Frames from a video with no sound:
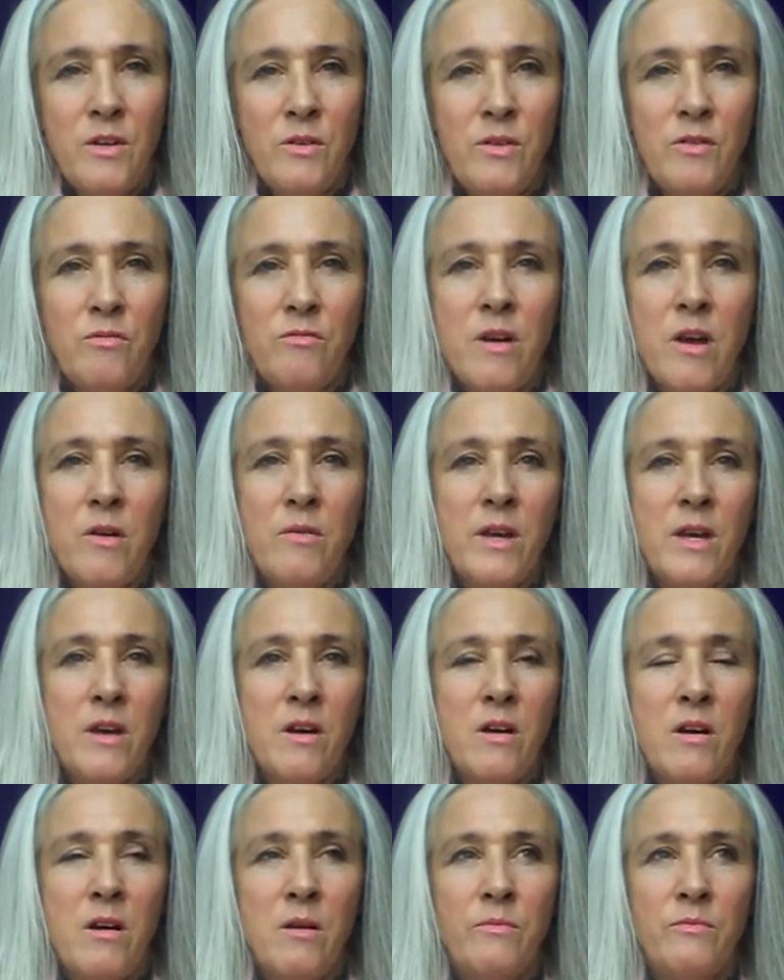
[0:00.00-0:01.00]
growing
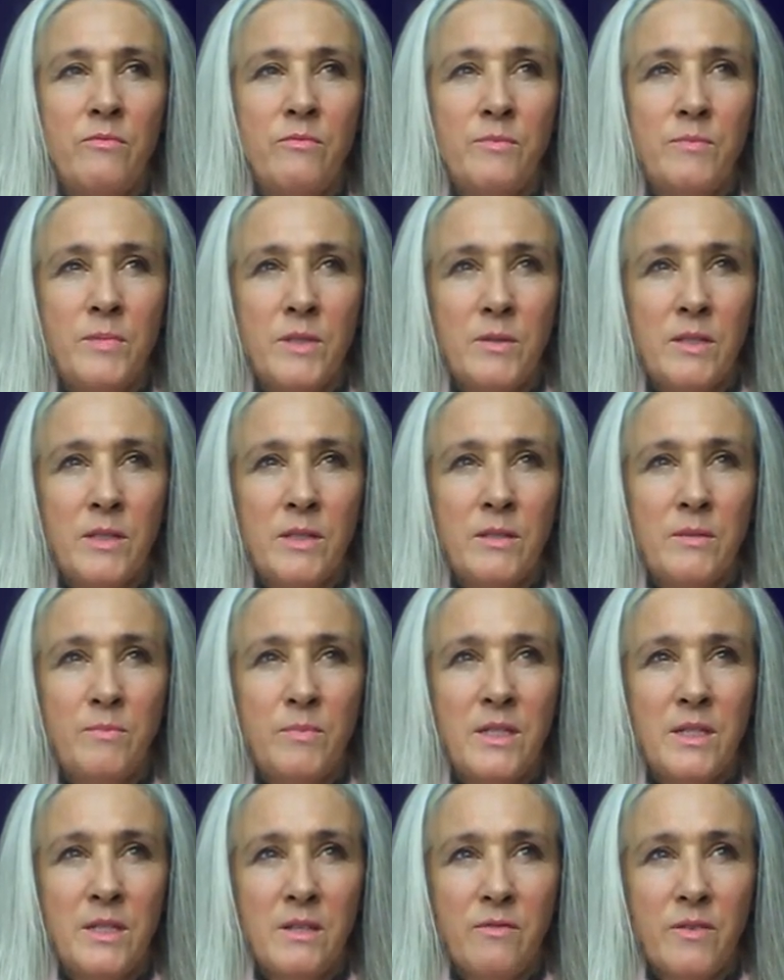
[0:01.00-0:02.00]
up,
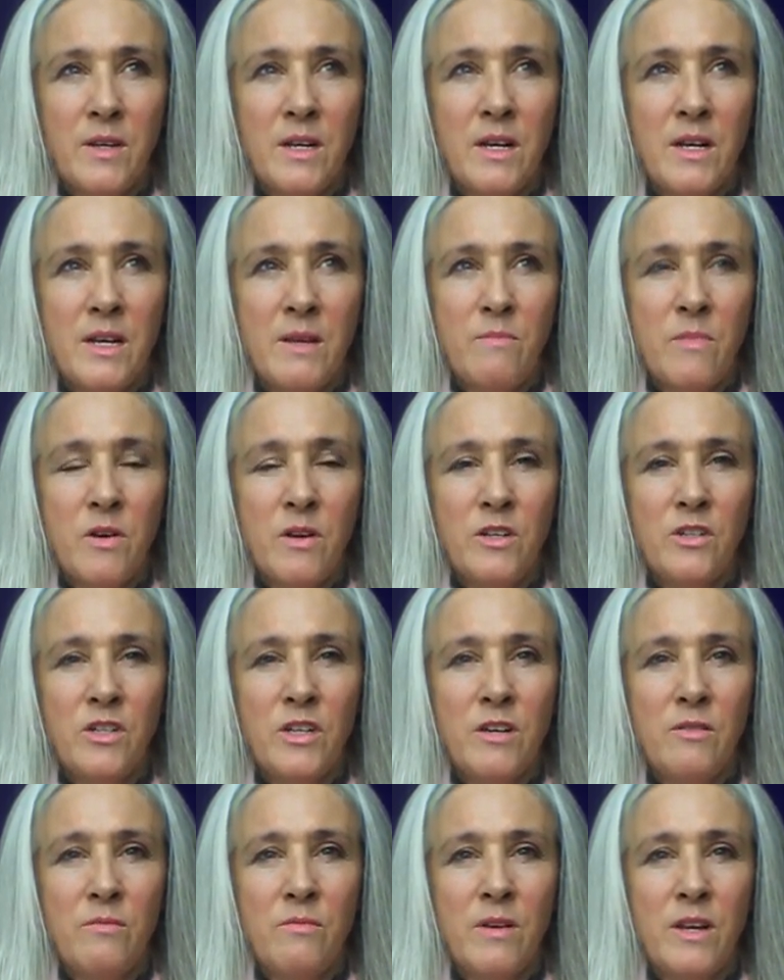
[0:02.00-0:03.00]
specifically my
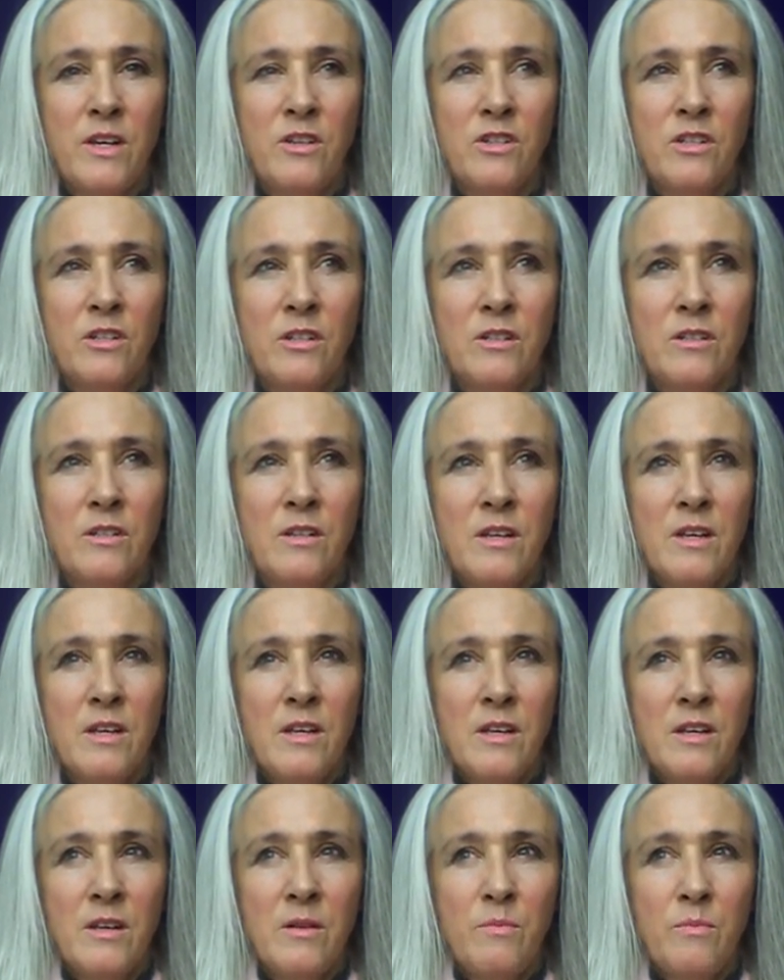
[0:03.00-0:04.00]
generation,
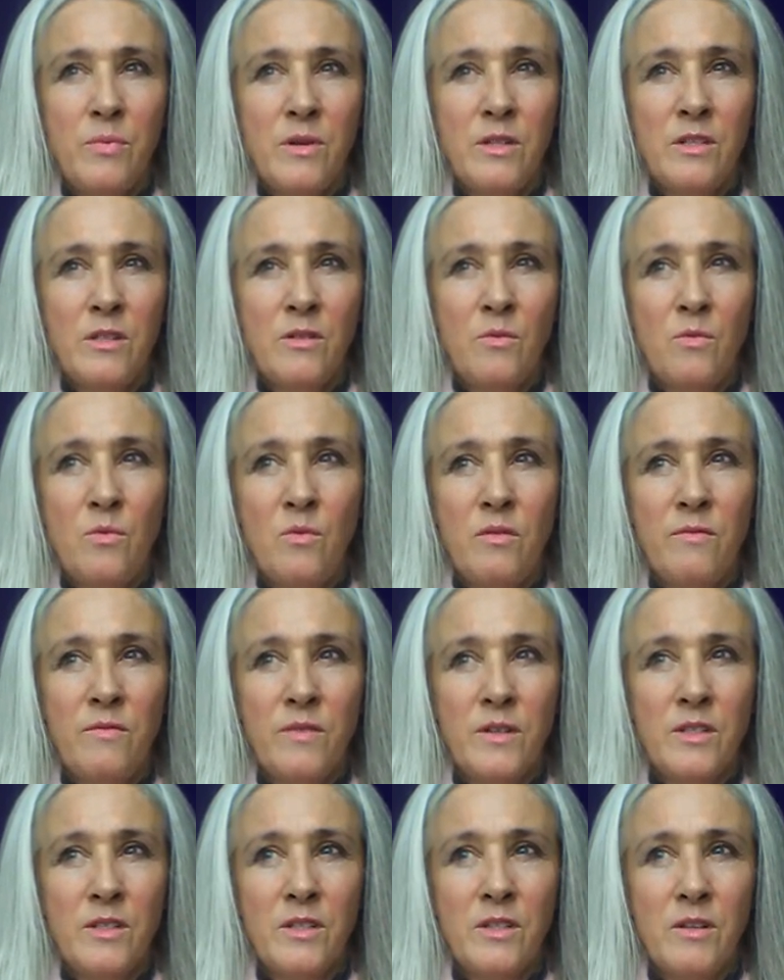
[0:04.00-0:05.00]
but all of
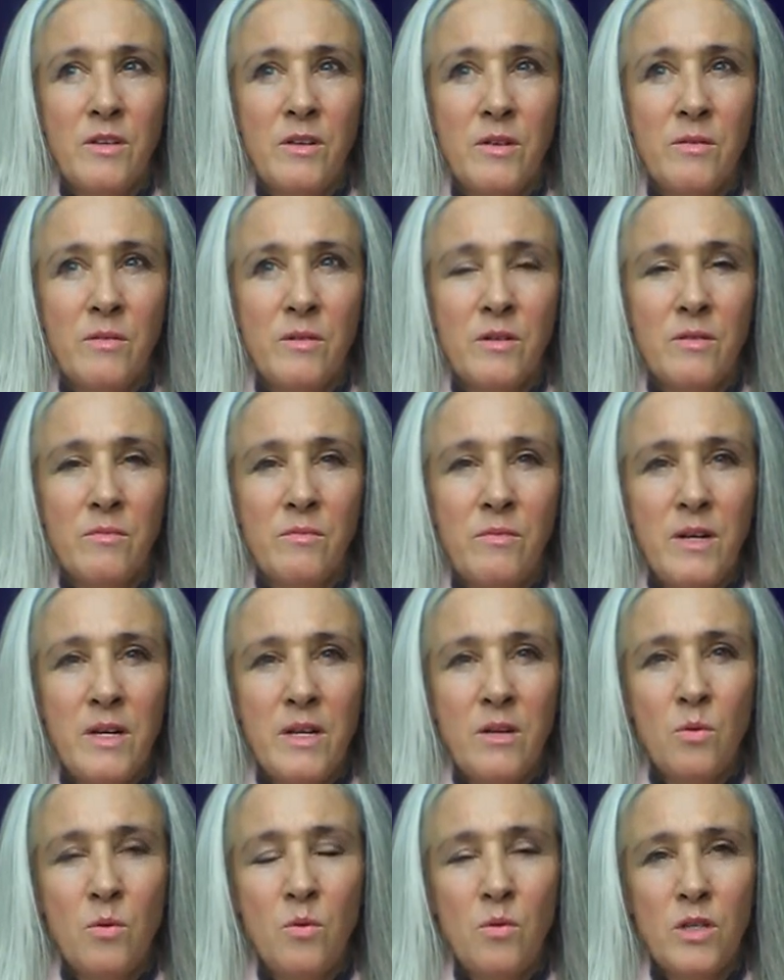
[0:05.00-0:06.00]
us, are really
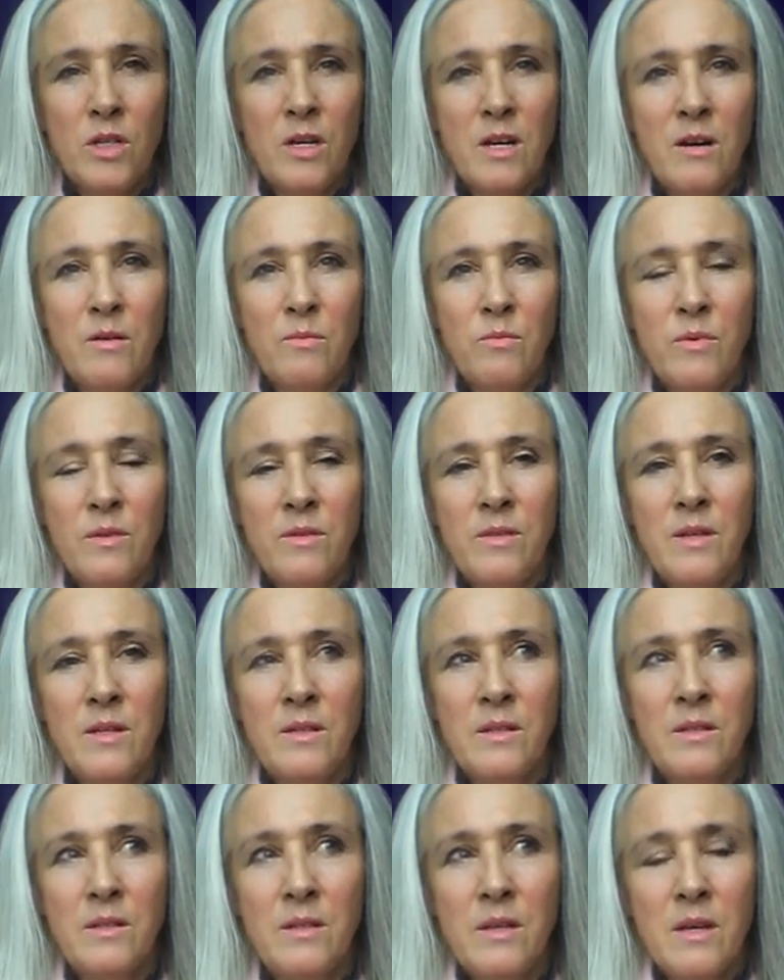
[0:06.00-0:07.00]
caught up with
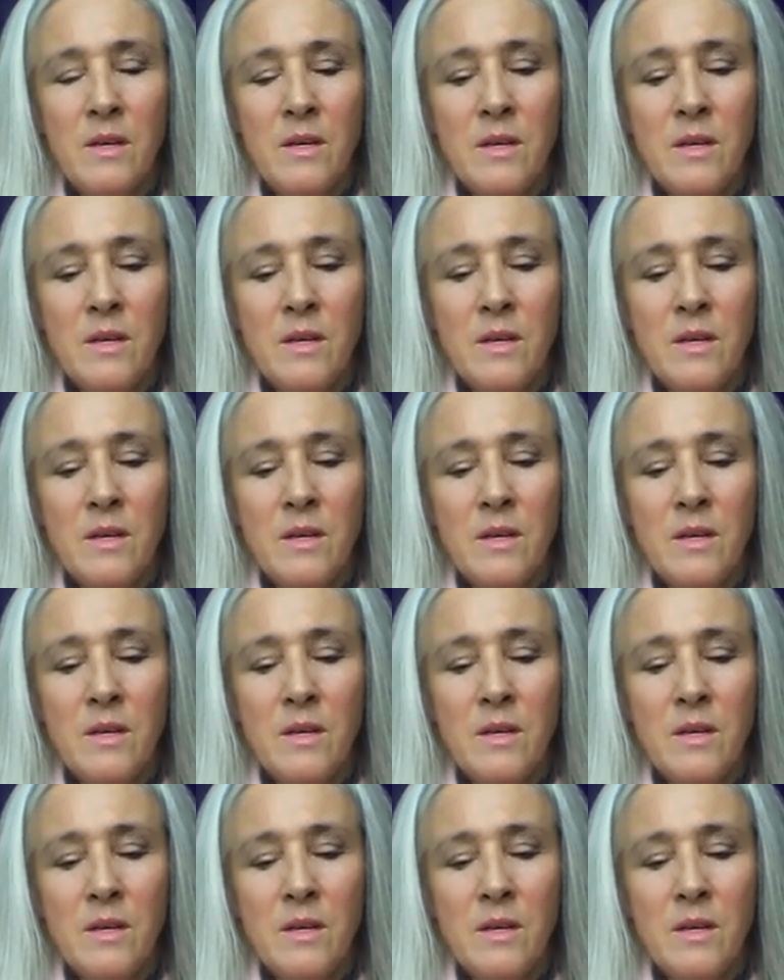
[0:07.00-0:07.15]
this,